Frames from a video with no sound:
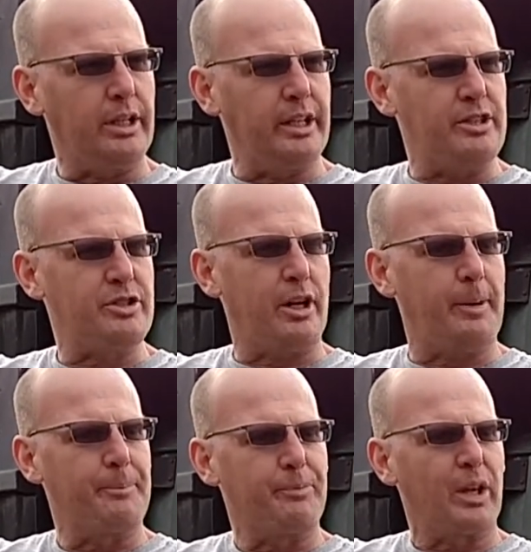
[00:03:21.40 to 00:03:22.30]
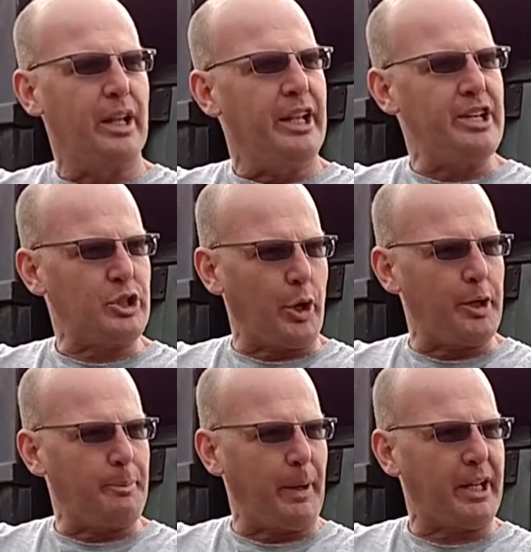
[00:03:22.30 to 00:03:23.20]
is he
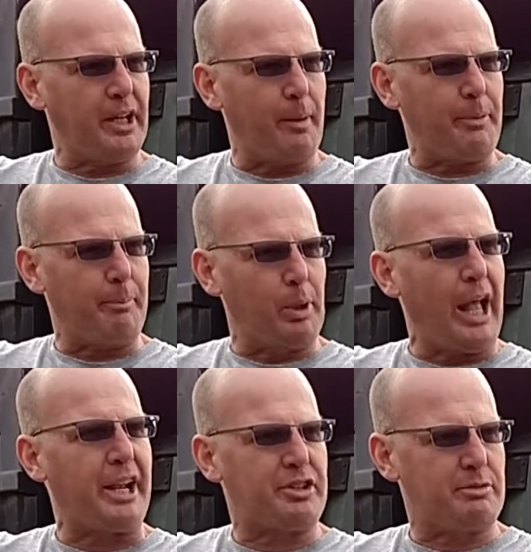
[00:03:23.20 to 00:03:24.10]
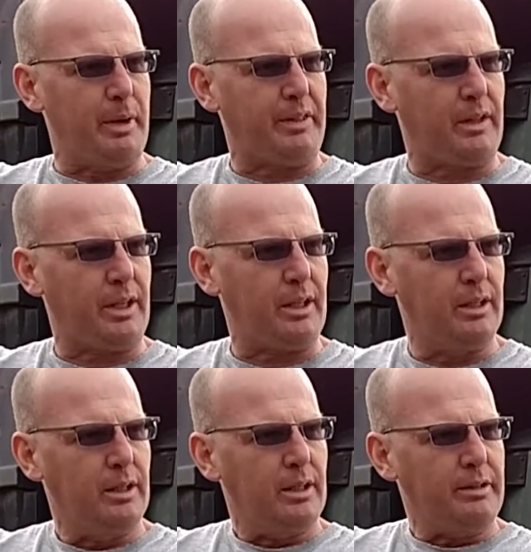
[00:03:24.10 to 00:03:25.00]
started picking up the blacksmithing
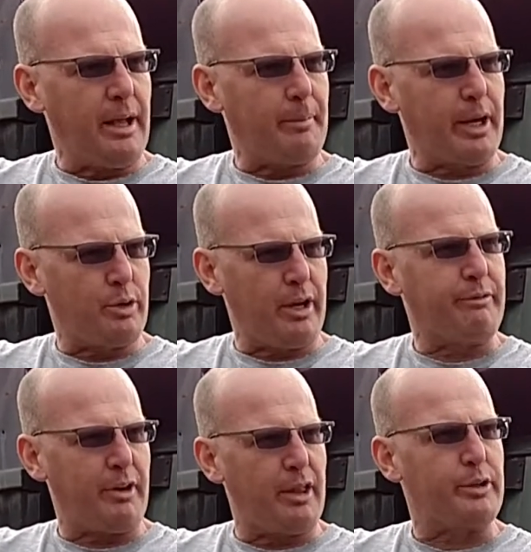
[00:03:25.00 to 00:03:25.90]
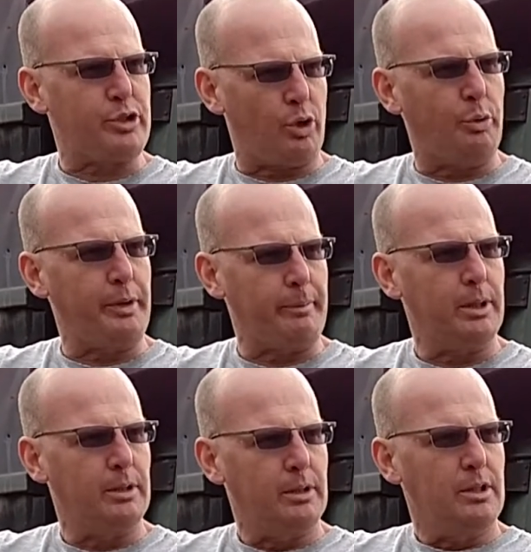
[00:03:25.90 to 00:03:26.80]
that my grandfather showed him.
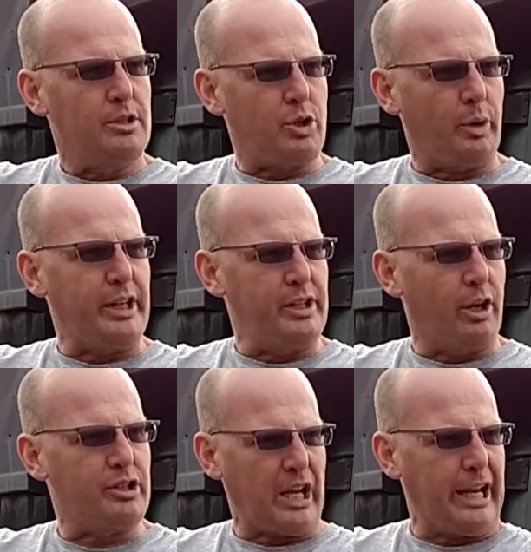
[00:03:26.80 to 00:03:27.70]
So he does